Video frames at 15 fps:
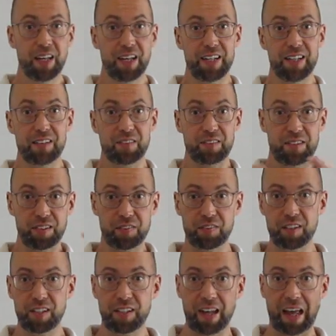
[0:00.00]
it
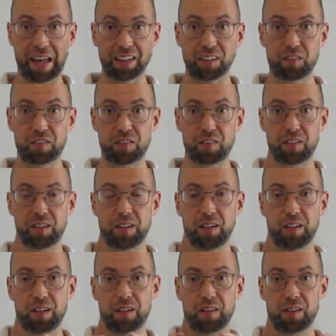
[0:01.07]
disconnects
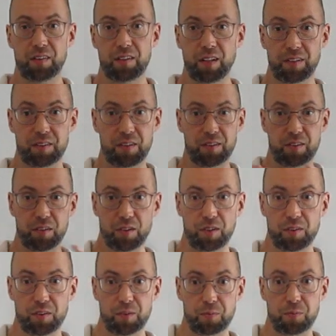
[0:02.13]

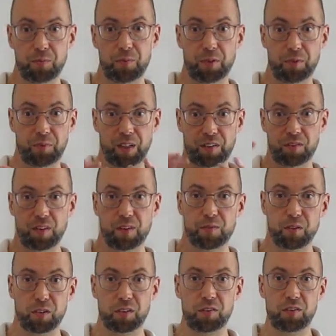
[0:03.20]
the rest of the
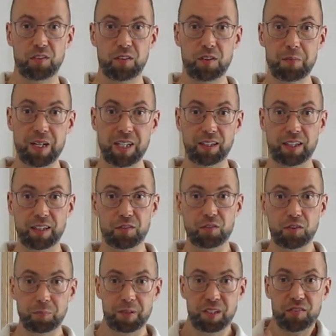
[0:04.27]
vertices in the mainland.
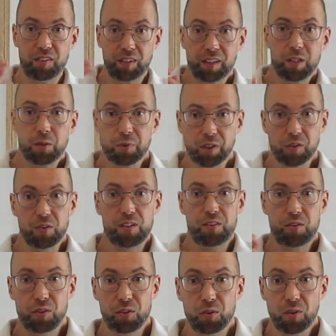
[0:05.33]
So basically we're going
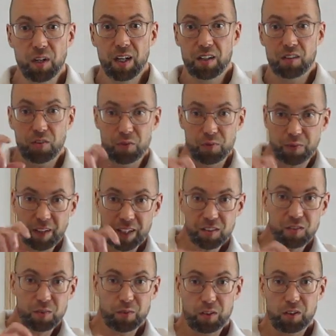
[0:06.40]
to find
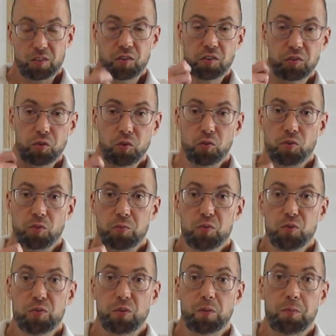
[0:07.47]
some vertices whose
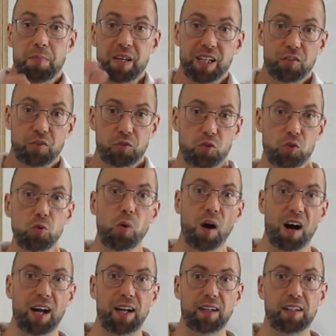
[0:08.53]
removal makes 2
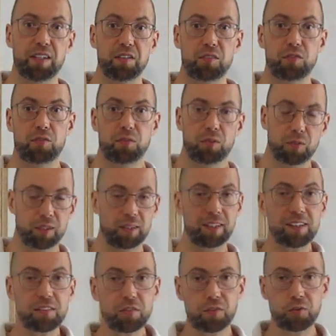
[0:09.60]
islands, or at
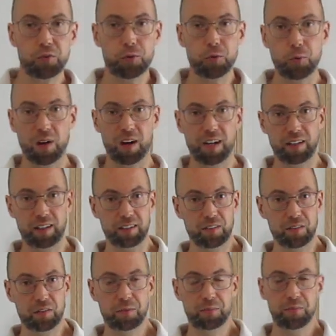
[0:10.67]
least 2
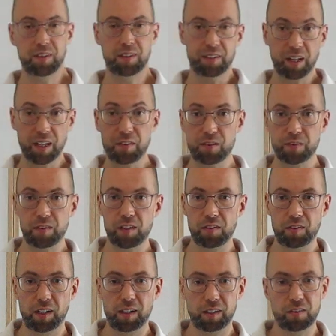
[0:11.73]
islands. Neither of these
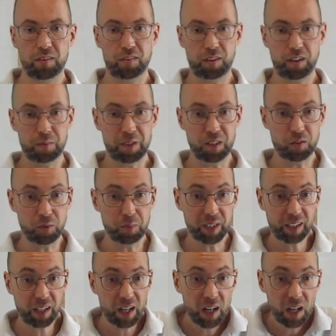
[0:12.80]
islands is going to be too big.